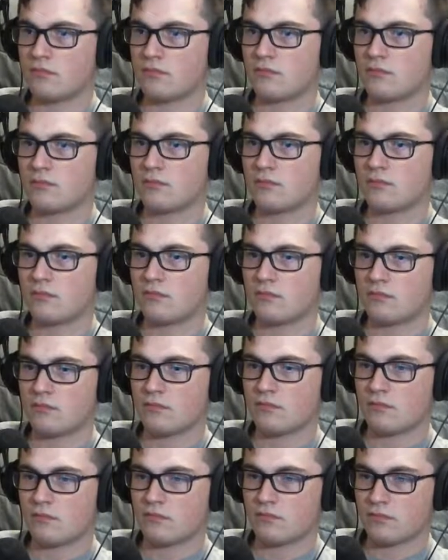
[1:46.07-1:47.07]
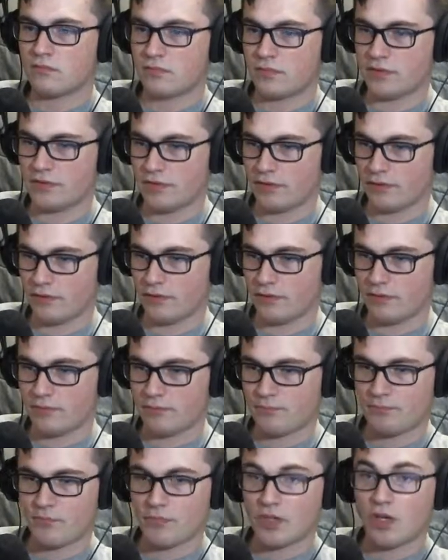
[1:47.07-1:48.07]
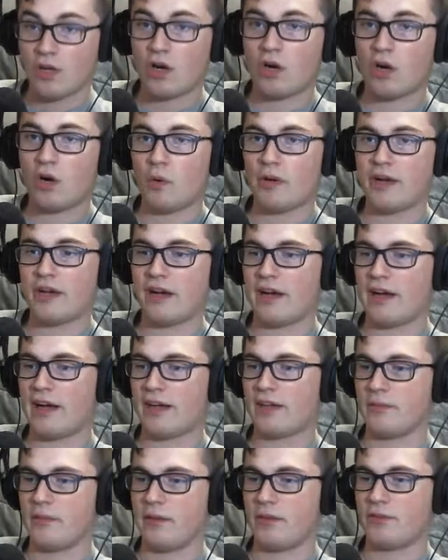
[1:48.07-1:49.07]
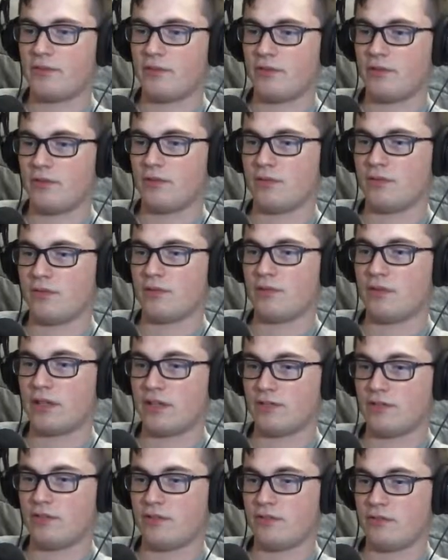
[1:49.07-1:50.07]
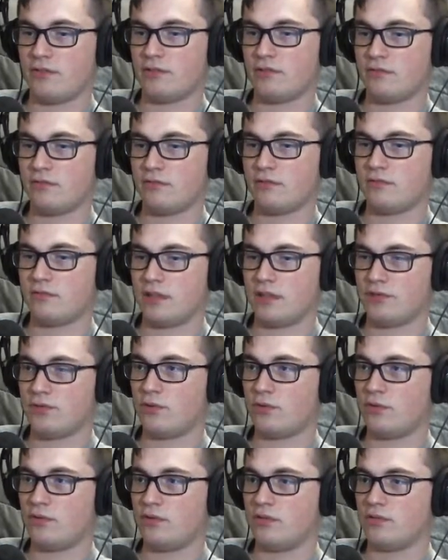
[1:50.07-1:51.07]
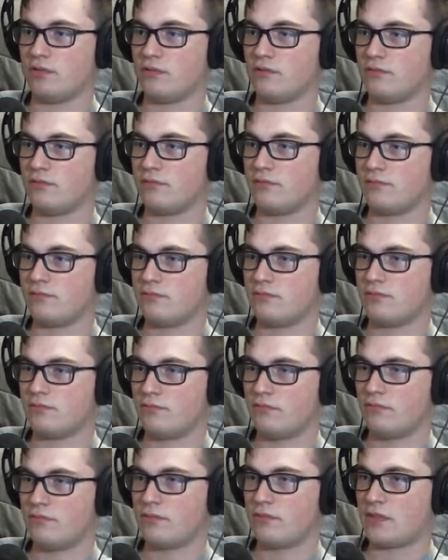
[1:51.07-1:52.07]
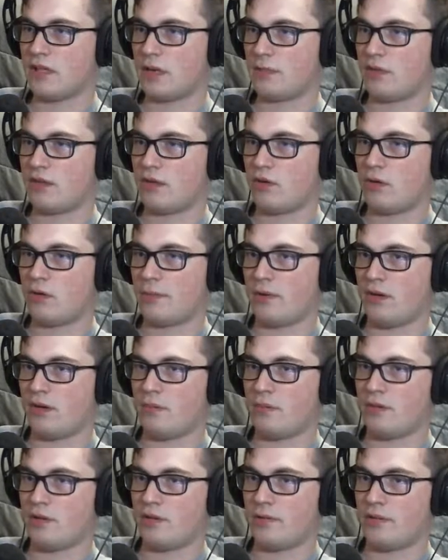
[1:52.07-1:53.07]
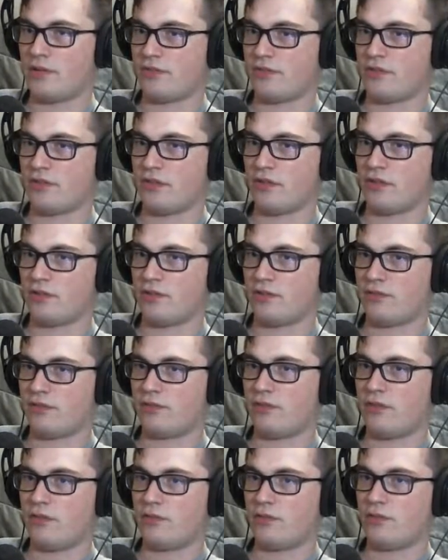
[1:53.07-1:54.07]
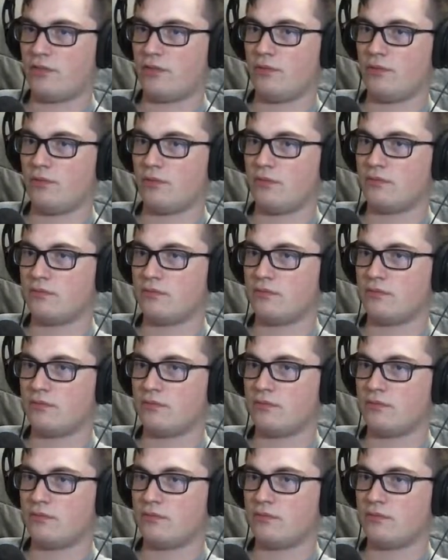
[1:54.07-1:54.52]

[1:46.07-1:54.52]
en route. Oh, we got Acclamators though. That's good. That's a good. I'm gonna go so and build a bunch of turrets though too.